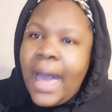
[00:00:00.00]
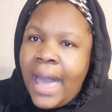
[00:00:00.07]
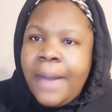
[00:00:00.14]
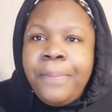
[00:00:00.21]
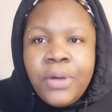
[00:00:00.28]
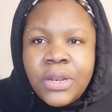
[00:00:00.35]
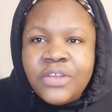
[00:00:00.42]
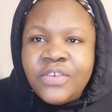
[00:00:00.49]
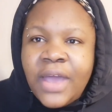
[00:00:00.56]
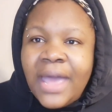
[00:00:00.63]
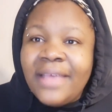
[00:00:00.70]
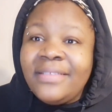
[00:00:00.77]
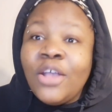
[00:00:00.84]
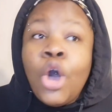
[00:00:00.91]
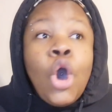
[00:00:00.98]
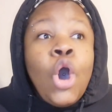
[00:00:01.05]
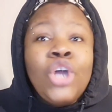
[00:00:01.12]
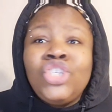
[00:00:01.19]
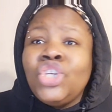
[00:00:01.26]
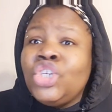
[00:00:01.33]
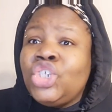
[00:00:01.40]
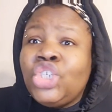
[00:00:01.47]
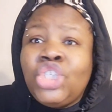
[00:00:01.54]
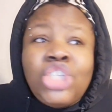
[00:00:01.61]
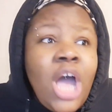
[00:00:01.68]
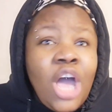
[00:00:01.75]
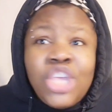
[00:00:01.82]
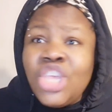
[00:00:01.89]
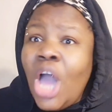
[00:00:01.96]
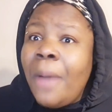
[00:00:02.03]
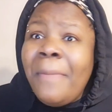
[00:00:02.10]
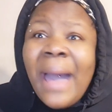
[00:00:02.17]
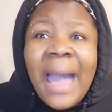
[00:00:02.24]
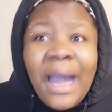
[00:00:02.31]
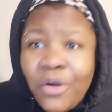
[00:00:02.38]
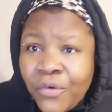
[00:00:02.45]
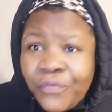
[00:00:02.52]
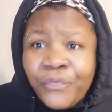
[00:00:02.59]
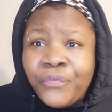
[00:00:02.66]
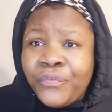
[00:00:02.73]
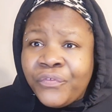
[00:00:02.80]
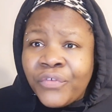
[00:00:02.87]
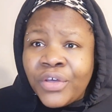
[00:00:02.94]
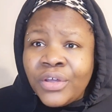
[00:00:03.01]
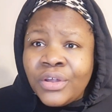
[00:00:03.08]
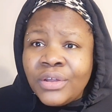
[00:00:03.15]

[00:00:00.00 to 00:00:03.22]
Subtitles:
apologize. Or just shut your mouth.